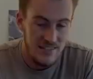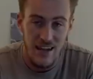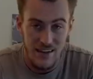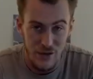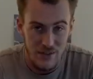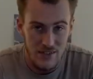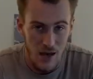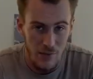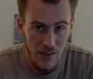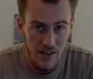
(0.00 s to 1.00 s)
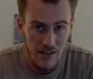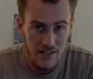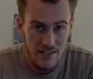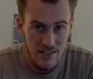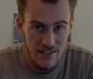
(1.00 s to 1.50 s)
it's not nearly as complicated
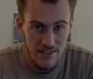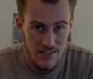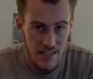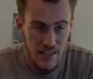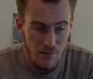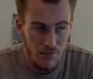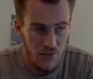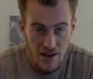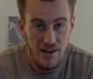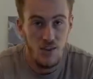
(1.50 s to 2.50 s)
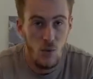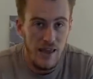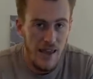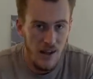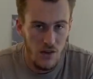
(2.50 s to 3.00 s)
as it seems. Now, the
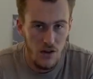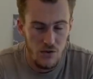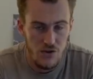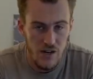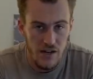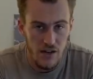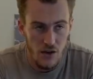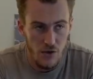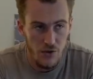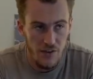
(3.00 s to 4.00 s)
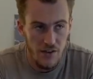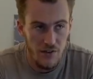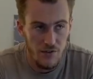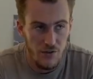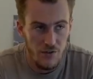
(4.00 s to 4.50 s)
way analytical trading goes
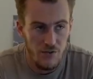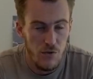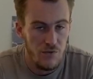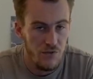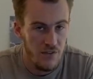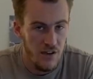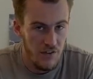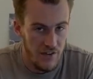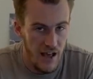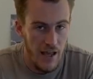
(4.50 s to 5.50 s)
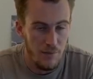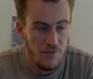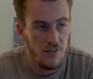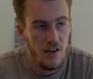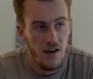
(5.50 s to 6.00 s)
is there's a few different
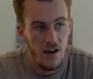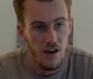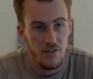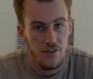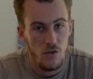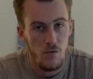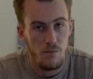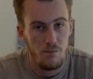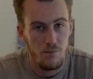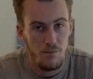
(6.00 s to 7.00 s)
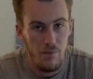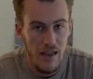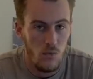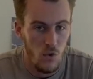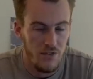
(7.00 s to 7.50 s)
types. The two
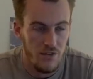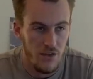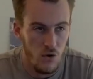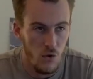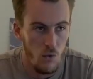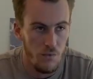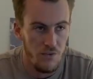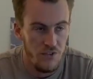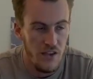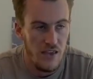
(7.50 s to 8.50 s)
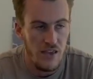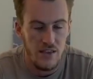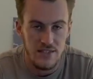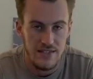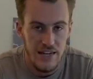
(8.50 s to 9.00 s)
main ones that you'll see
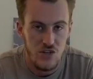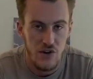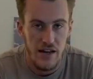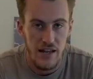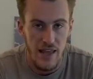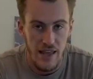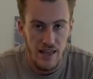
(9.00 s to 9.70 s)
is day trading